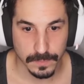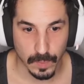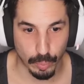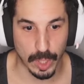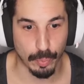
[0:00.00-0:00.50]

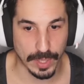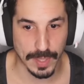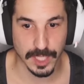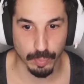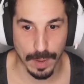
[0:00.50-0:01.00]
Break, break.
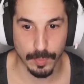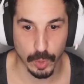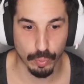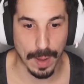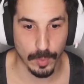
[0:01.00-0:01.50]
Nice prep.
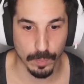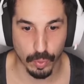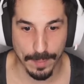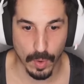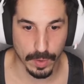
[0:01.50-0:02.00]
Good prep. Good
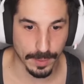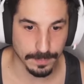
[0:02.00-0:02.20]
prep. Okay.